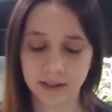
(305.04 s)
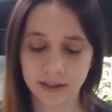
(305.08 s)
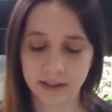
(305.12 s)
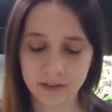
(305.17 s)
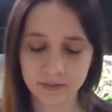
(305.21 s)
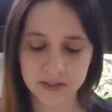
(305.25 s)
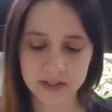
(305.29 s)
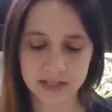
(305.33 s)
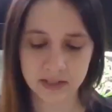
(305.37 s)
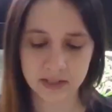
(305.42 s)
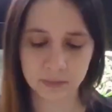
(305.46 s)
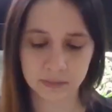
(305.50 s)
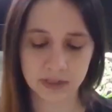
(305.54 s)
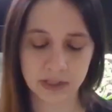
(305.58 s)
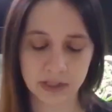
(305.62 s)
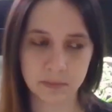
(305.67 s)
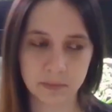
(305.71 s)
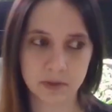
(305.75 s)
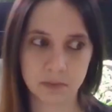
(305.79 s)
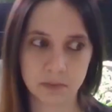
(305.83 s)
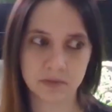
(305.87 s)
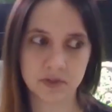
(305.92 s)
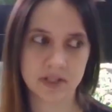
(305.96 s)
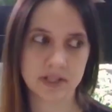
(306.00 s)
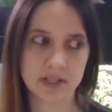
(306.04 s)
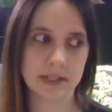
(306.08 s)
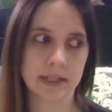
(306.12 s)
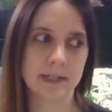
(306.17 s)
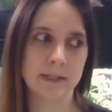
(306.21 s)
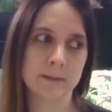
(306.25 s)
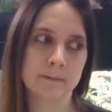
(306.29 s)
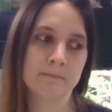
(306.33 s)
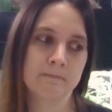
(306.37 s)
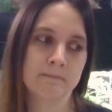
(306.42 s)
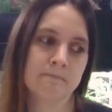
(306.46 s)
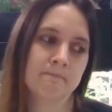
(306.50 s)
even sometimes I'm just
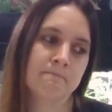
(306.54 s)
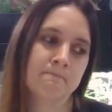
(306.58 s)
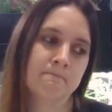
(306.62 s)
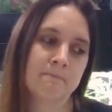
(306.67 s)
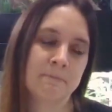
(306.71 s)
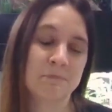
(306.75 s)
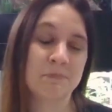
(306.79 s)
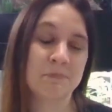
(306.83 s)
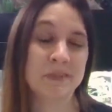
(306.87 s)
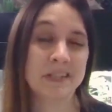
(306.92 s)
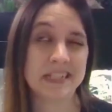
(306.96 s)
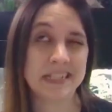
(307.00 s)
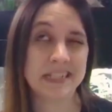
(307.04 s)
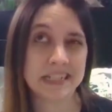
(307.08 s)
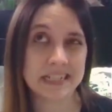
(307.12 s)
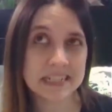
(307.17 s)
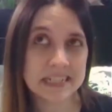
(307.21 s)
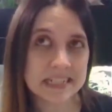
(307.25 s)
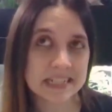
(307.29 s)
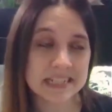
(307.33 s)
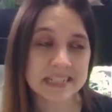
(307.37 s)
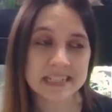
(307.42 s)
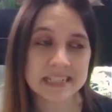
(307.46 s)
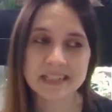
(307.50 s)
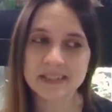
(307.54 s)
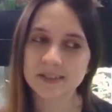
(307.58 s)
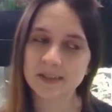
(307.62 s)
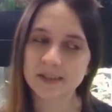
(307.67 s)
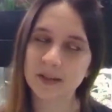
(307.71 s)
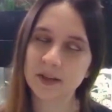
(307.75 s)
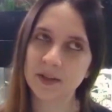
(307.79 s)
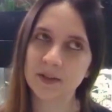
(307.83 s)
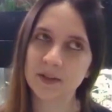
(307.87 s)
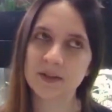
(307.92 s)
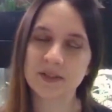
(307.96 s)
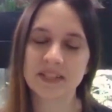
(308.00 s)
like, guess this is
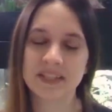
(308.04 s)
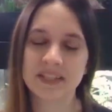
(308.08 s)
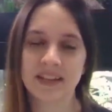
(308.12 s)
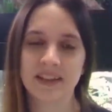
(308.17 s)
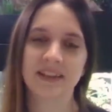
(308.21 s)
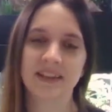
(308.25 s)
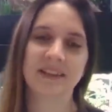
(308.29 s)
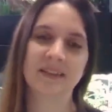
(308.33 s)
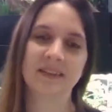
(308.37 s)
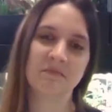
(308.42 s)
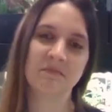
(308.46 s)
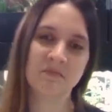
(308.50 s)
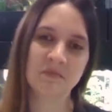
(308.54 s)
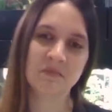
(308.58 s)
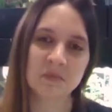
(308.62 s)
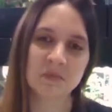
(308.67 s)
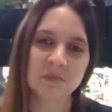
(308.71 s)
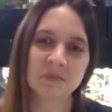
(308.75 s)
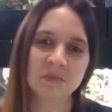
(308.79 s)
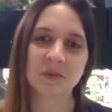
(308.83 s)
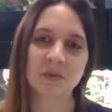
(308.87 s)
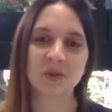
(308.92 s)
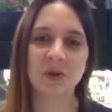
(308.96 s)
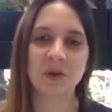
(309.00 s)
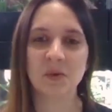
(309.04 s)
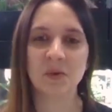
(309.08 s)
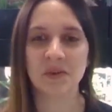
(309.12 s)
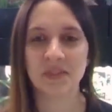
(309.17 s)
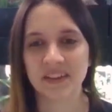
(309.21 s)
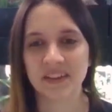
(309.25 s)
how you say it. Go with